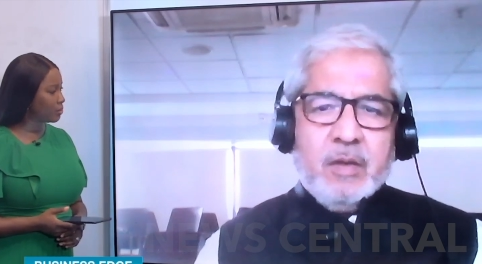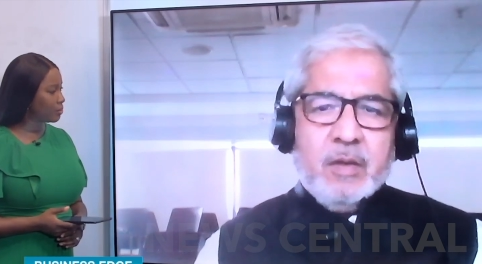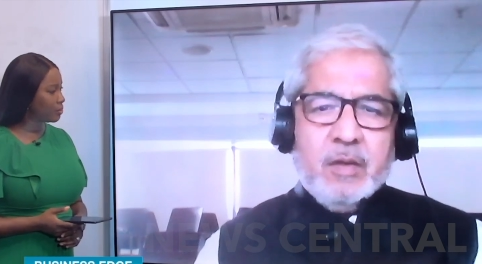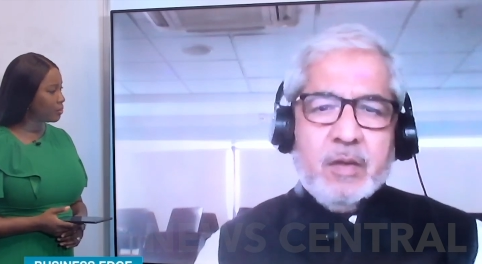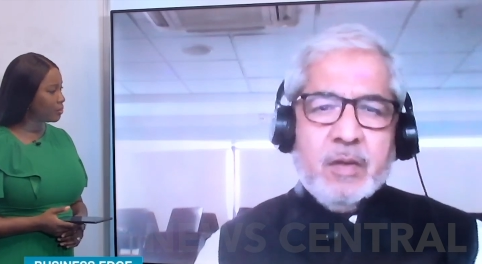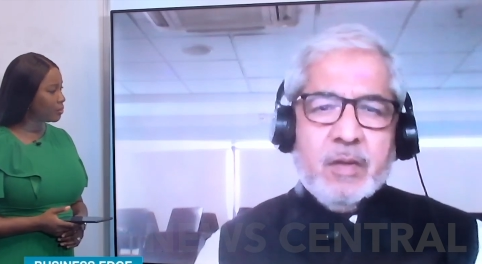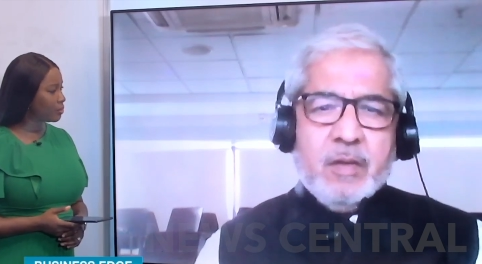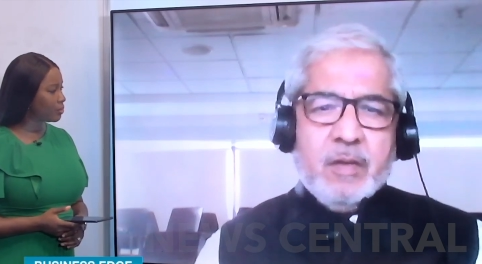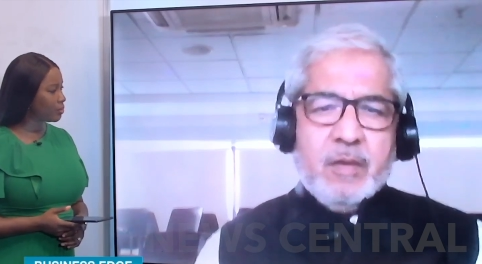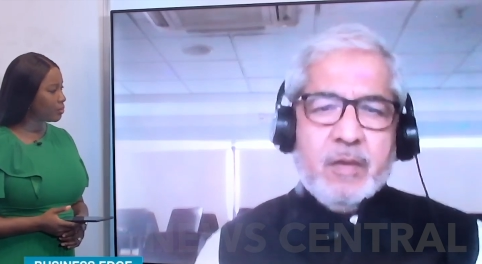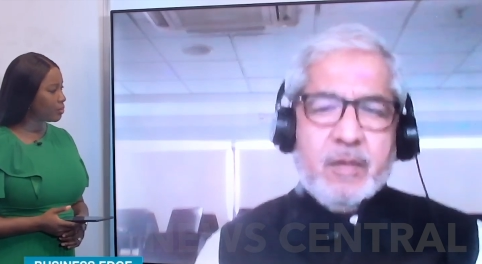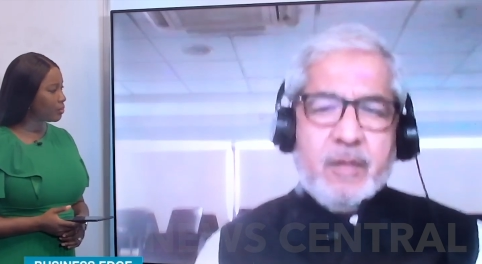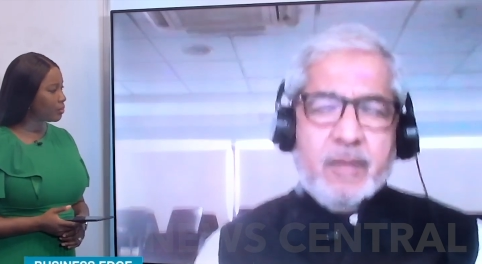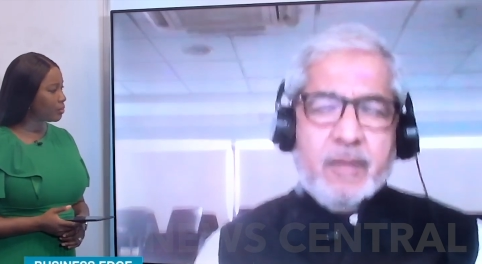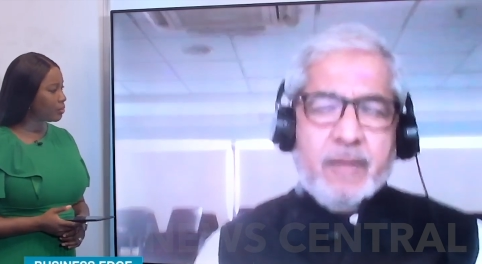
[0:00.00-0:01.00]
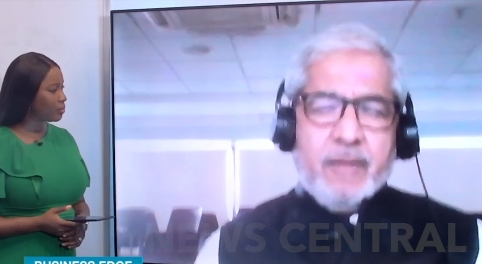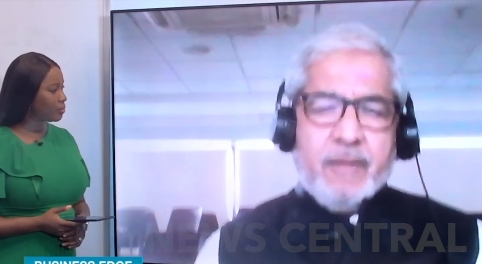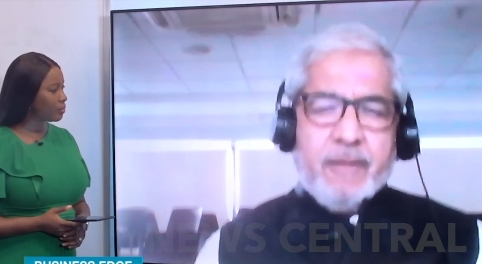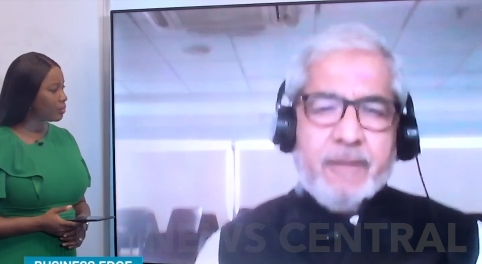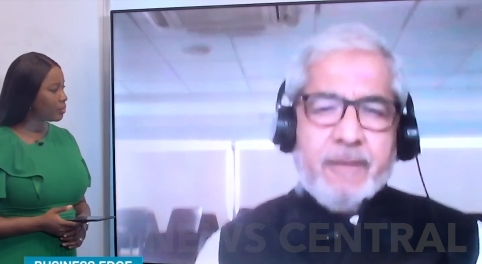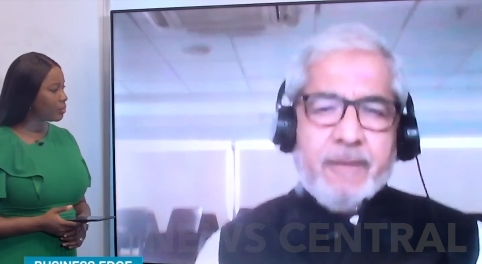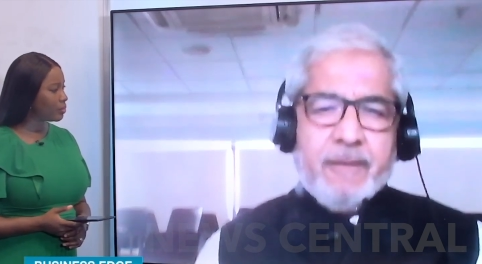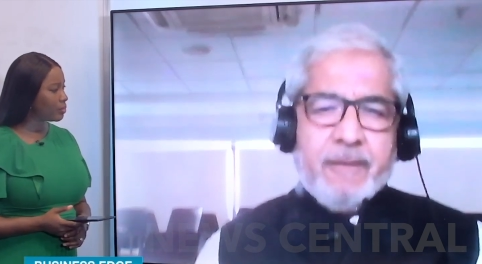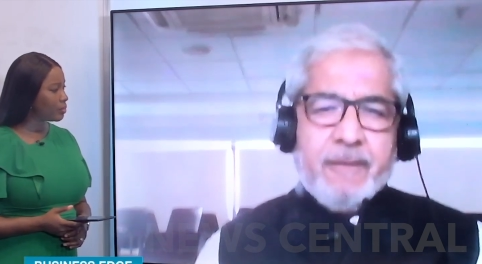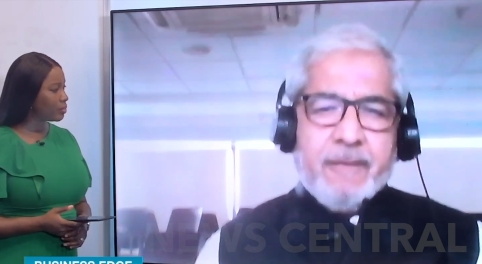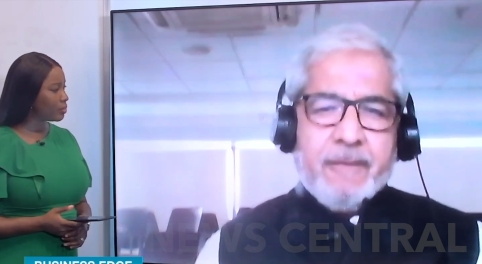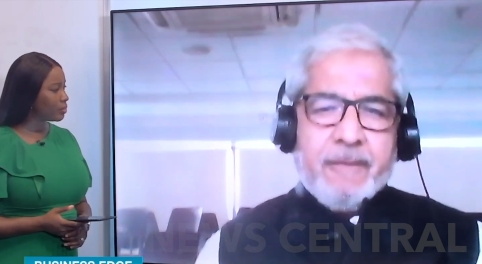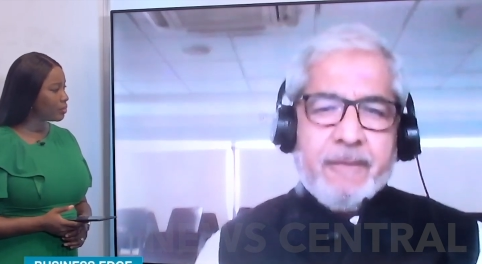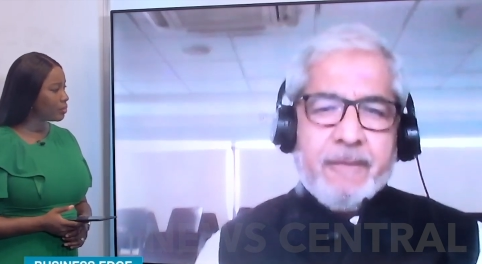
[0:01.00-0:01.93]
Nobody speaks.